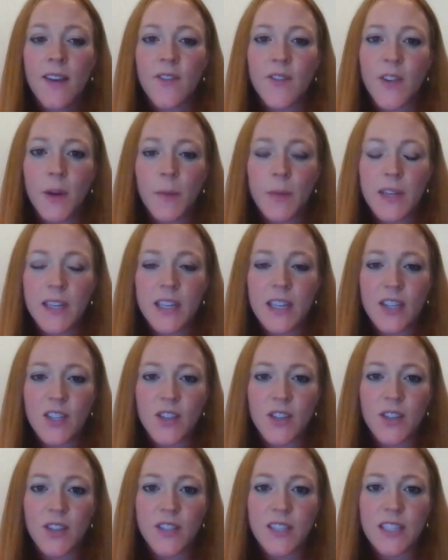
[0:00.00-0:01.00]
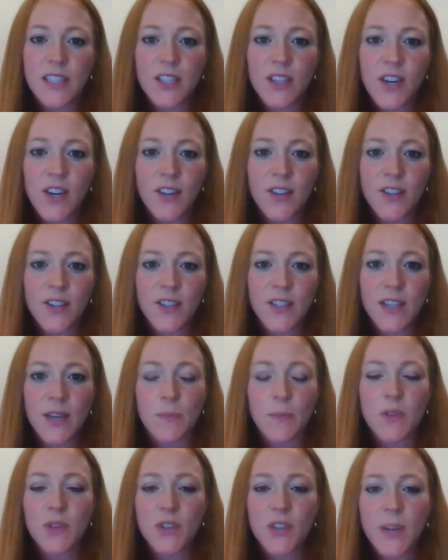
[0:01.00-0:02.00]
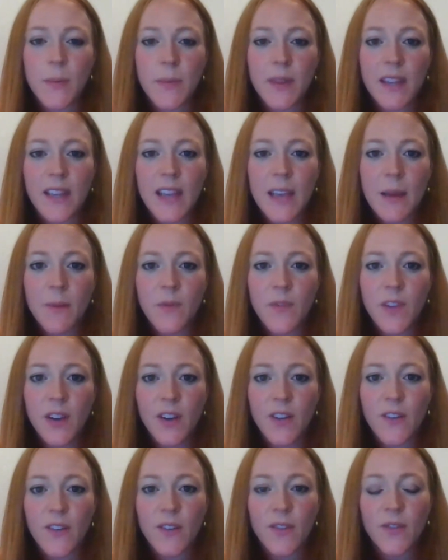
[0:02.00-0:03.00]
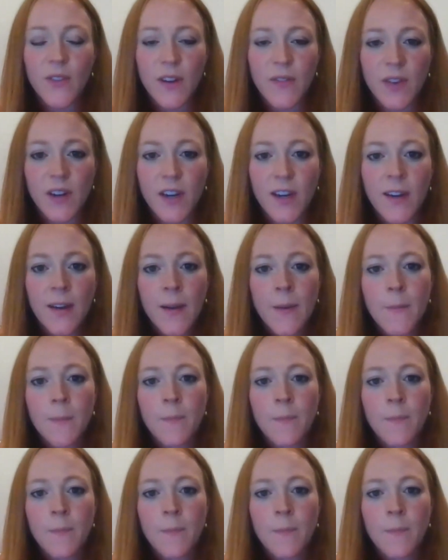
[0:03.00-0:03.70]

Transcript: from industrial dischargers upstream in the Cape Fear River.